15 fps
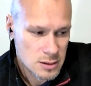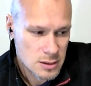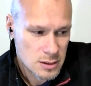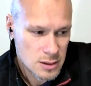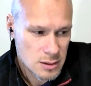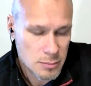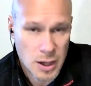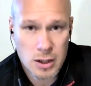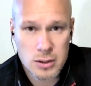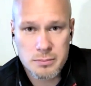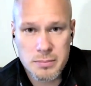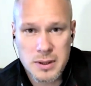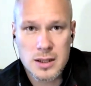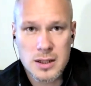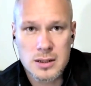about
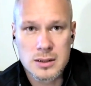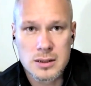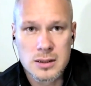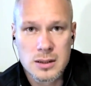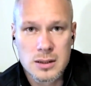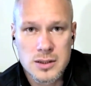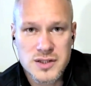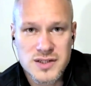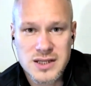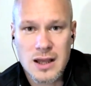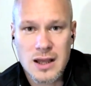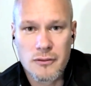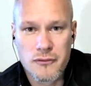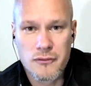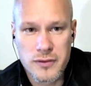being
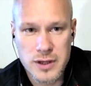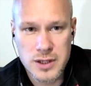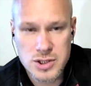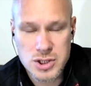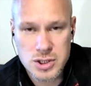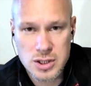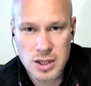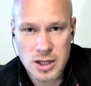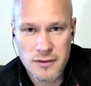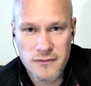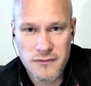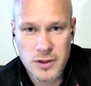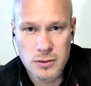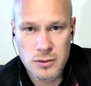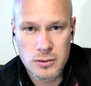selfish
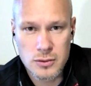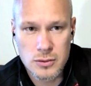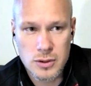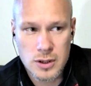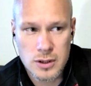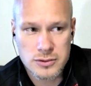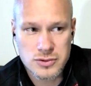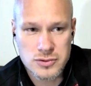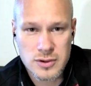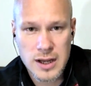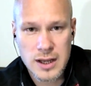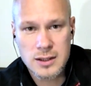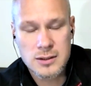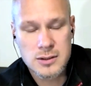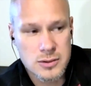if you are
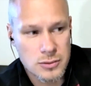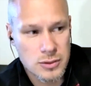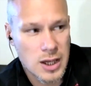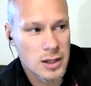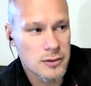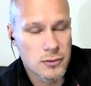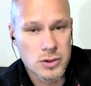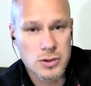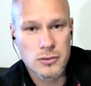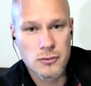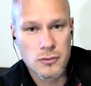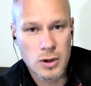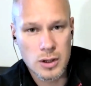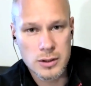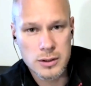trying to get what you
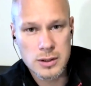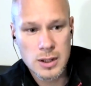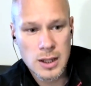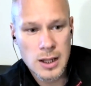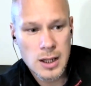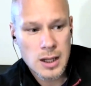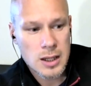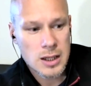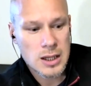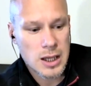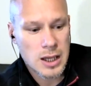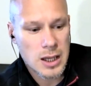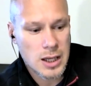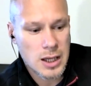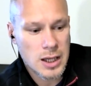want.
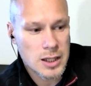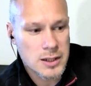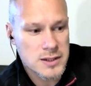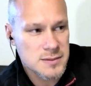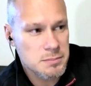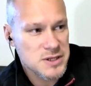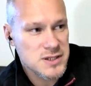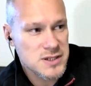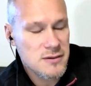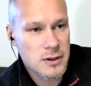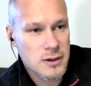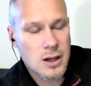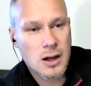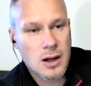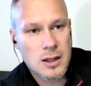It's
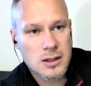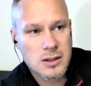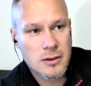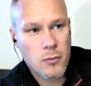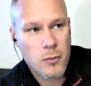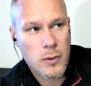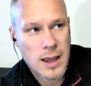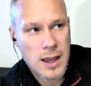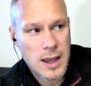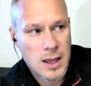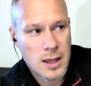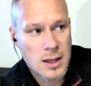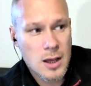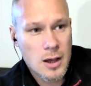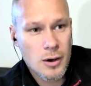specifically the
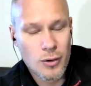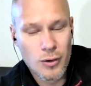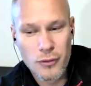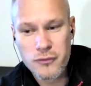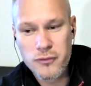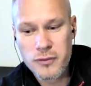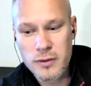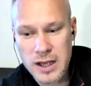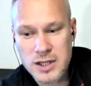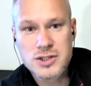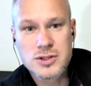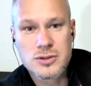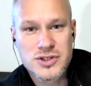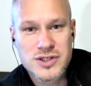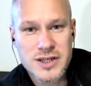way of, as
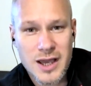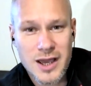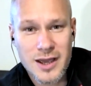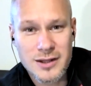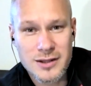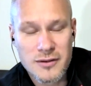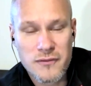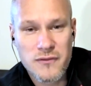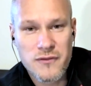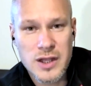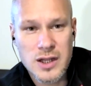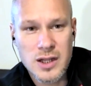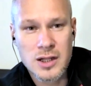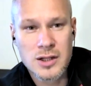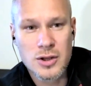you said,
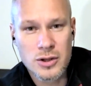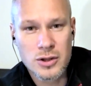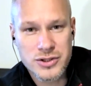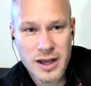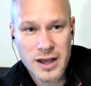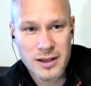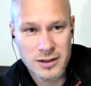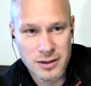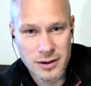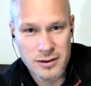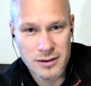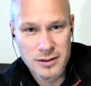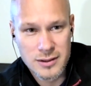feeding your tiger.